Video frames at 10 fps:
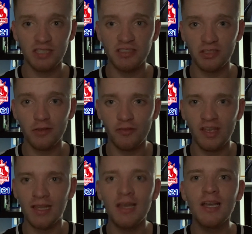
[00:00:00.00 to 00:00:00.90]
I do
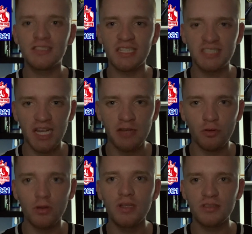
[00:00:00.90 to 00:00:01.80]
think the
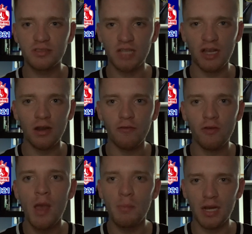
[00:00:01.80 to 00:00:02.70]
general style of
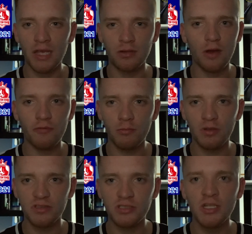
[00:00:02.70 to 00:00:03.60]
play on offer
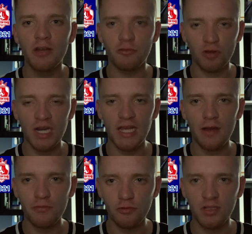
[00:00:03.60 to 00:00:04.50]
was really
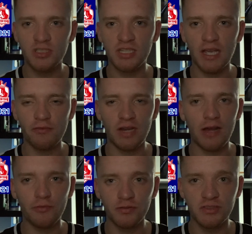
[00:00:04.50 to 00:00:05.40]
average, given
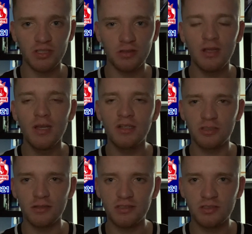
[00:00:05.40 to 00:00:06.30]
Alfreton
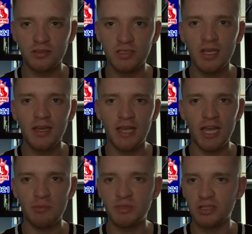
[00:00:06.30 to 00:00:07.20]
just
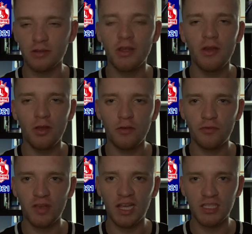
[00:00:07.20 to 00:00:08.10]
kept on
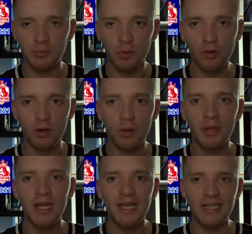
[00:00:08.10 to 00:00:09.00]
hoofing the ball up
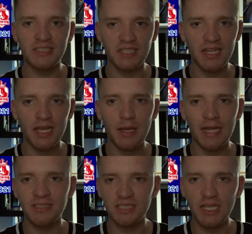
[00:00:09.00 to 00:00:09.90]
in the air.
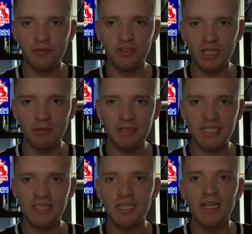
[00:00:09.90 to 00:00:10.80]
And even though we
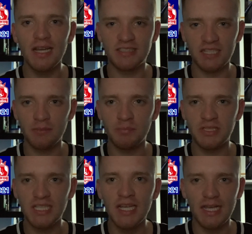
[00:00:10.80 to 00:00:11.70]
did
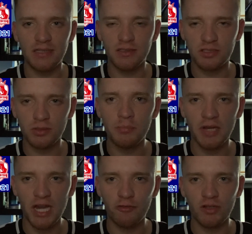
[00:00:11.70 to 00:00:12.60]
attempt in some
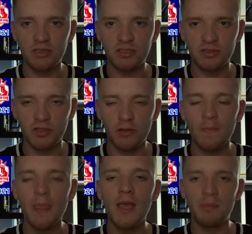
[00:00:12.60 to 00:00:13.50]
periods to
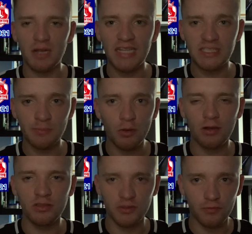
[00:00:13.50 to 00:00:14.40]
play the ball
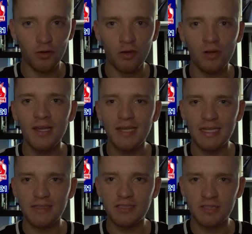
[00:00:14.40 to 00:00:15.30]
on the floor,
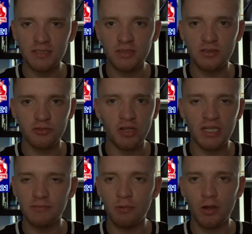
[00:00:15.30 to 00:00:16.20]
it didn't
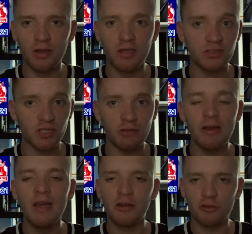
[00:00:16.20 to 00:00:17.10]
really work to
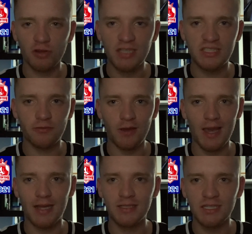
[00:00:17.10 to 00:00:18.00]
great
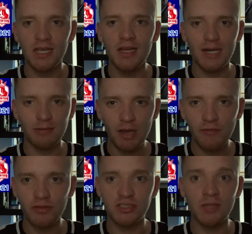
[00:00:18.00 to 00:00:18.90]
effect.
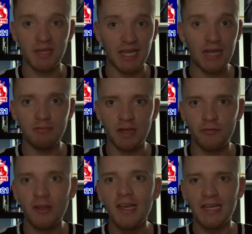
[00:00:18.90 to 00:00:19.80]
However, to begin with,
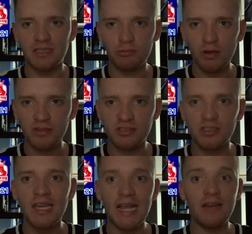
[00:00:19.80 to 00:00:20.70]
it was
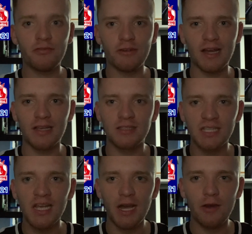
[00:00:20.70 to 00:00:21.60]
in fact
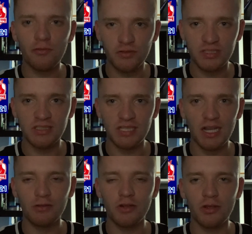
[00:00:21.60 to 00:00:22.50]
Alfreton
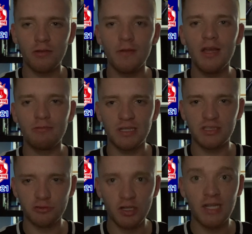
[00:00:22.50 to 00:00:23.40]
Town who went
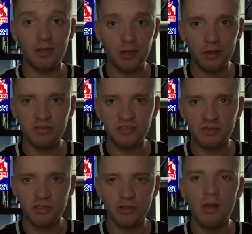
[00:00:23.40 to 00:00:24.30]
really close
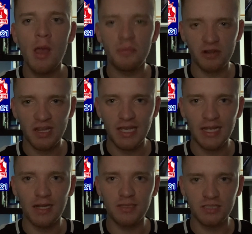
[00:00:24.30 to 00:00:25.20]
to
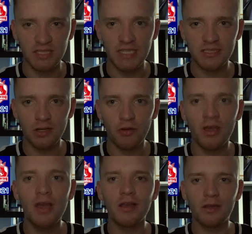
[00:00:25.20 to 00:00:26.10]
breaking the deadlock,
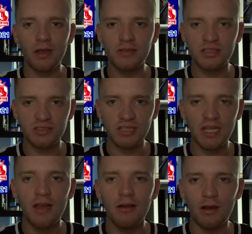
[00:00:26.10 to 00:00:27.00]
courtesy
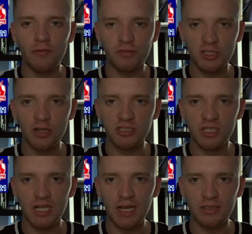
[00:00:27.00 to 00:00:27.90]
of Josh
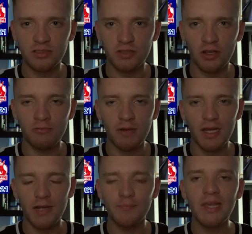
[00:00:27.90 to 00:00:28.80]
Clackstone,
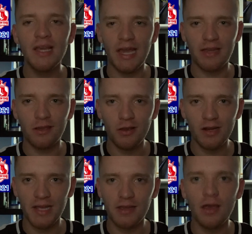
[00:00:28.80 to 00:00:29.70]
where a
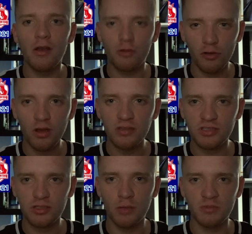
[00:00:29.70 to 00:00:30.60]
curling
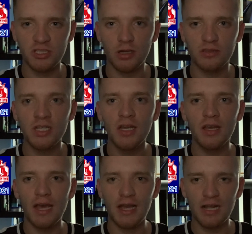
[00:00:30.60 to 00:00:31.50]
cross-come shot
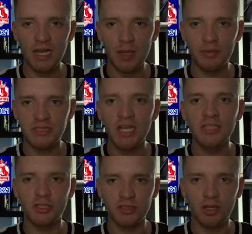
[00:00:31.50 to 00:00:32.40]
clipped
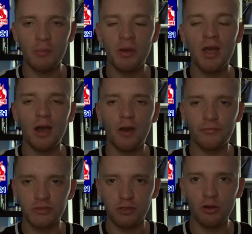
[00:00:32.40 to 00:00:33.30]
the top of
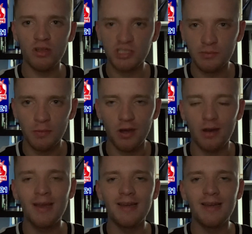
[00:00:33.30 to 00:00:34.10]
the crossbar.